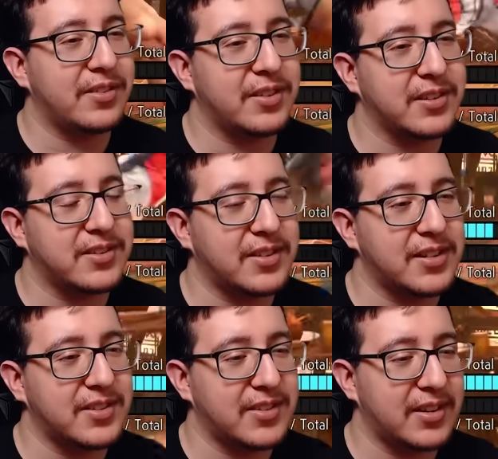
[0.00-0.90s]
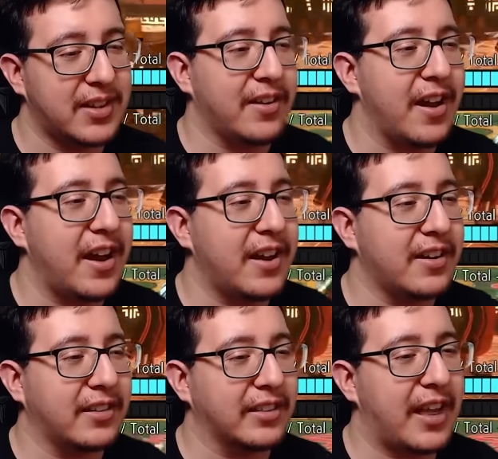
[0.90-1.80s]
does this not
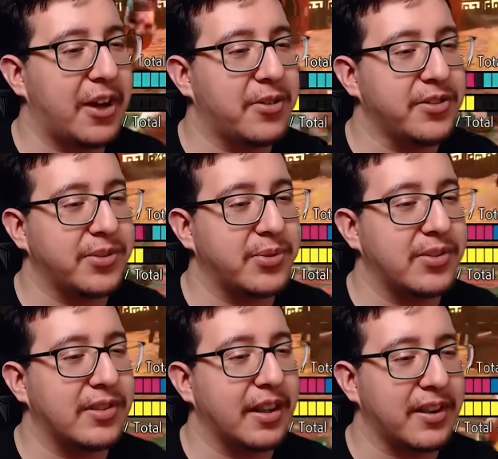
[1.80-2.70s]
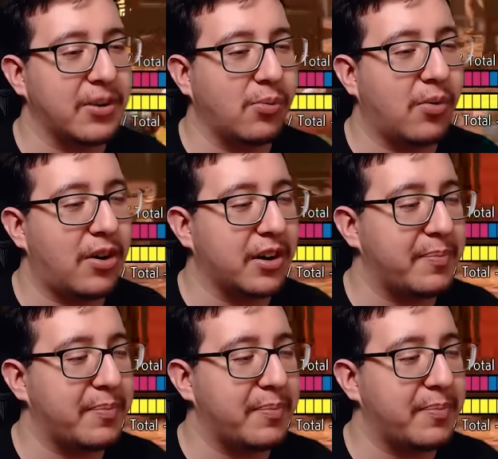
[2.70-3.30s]
allow her to like walk